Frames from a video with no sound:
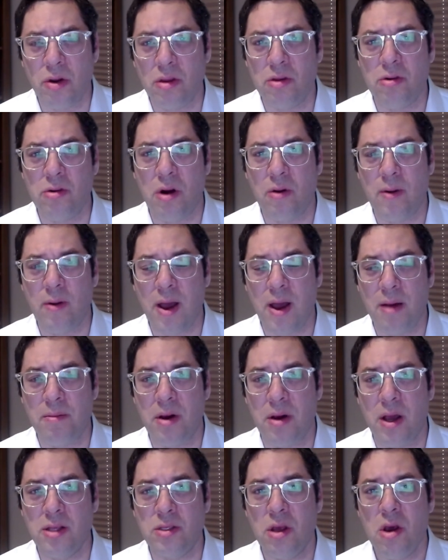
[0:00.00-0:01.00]
to our
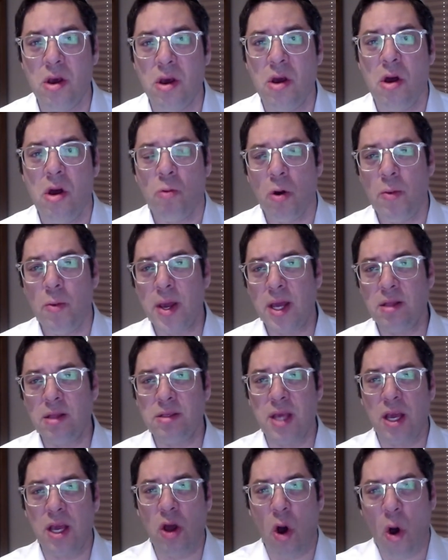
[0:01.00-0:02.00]
rabbis, where we can
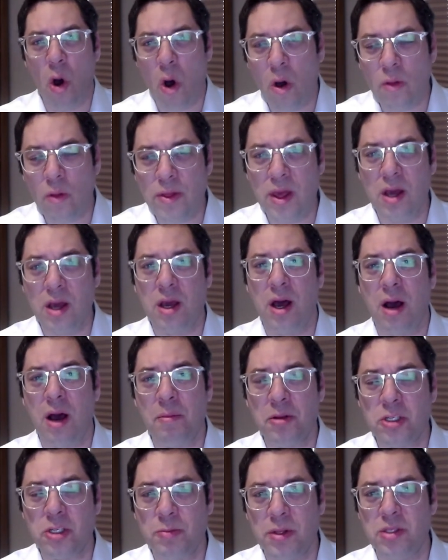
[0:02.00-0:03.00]
take all the
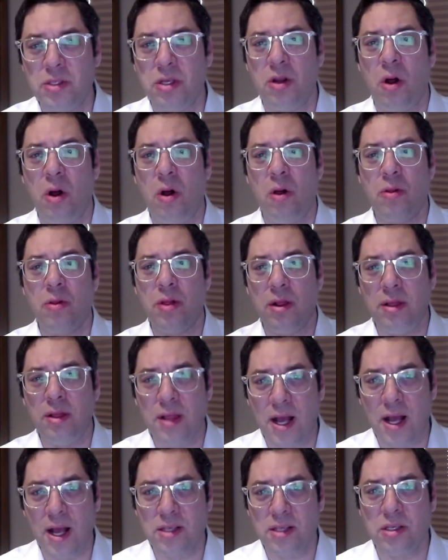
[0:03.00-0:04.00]
accomplishments and all the
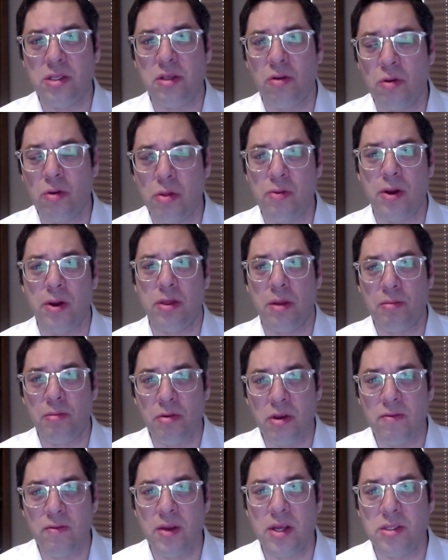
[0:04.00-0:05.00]
lessons learned throughout the
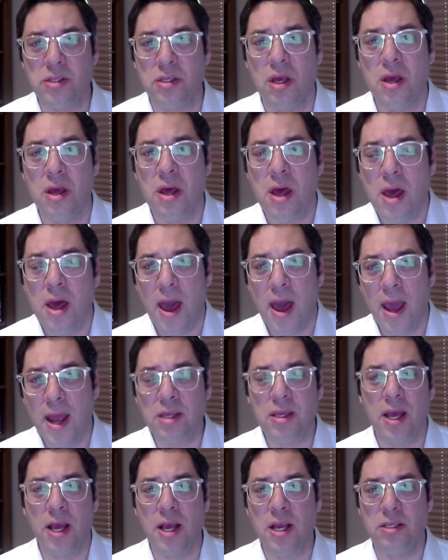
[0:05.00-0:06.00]
previous
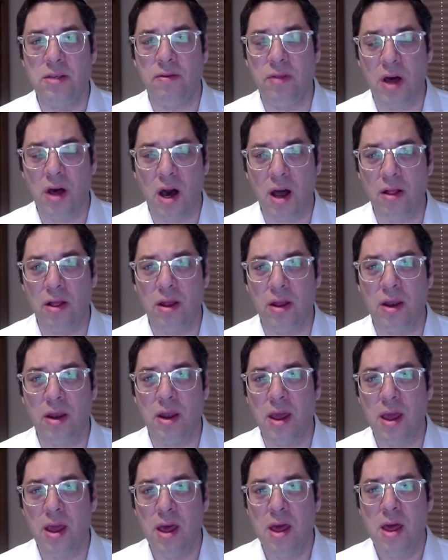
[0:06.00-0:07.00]
8 days of the
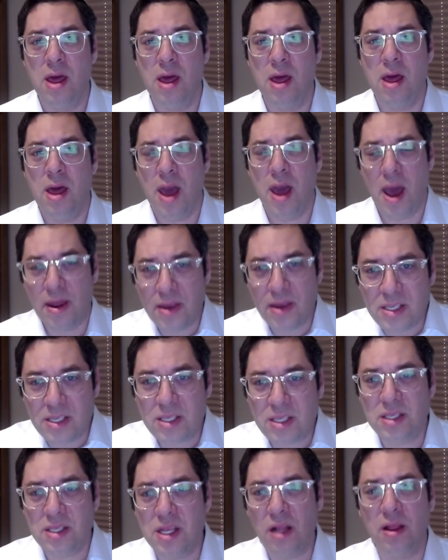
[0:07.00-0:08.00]
holiday and
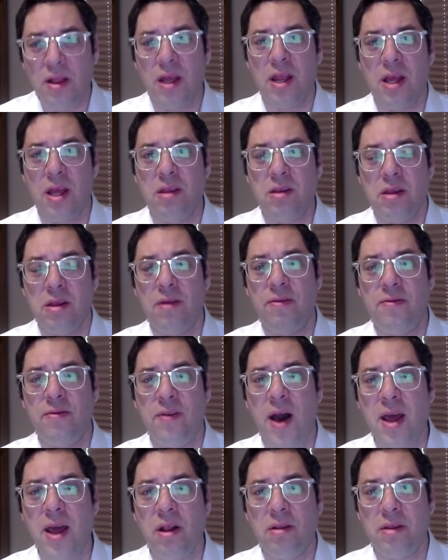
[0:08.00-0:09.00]
distill it into the
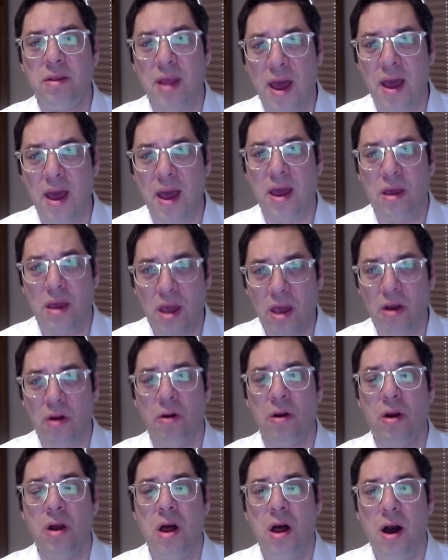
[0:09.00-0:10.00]
final day
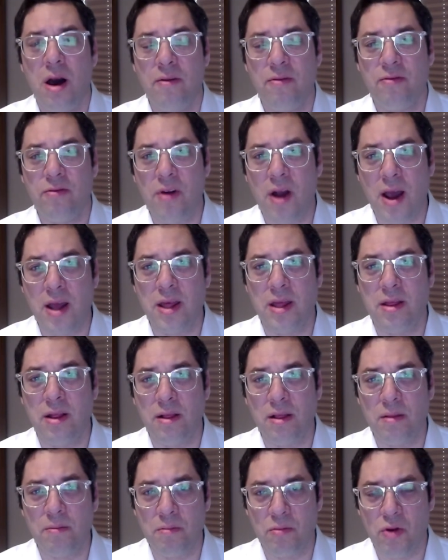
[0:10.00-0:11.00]
here on Friday,
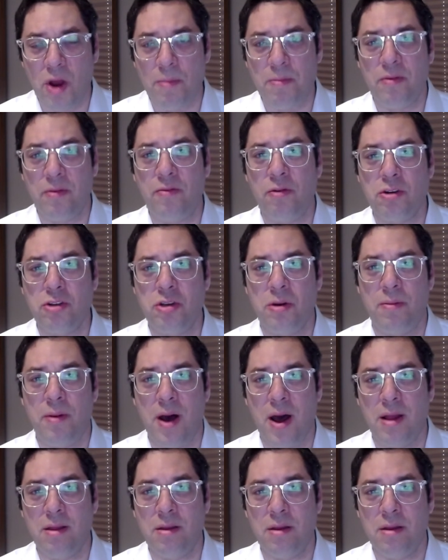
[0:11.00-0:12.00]
right before
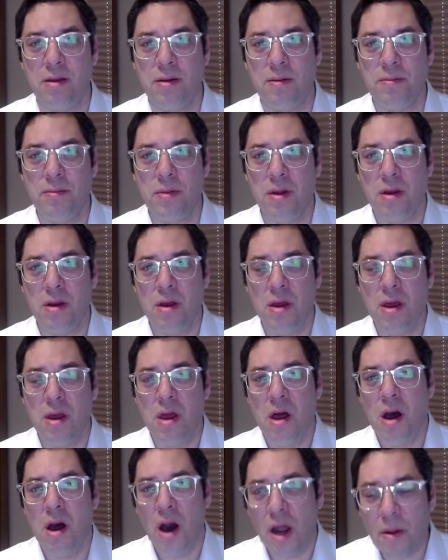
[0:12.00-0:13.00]
Shabbat.
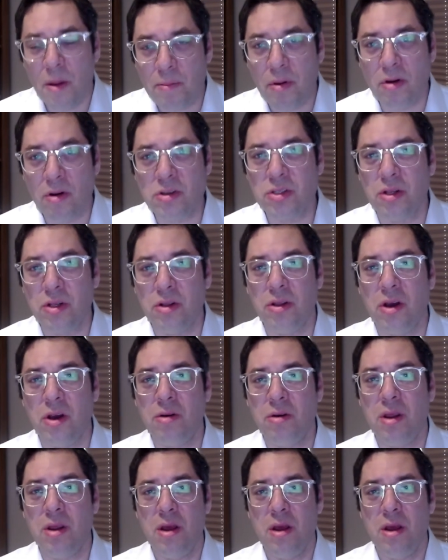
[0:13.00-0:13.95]
On a personal note,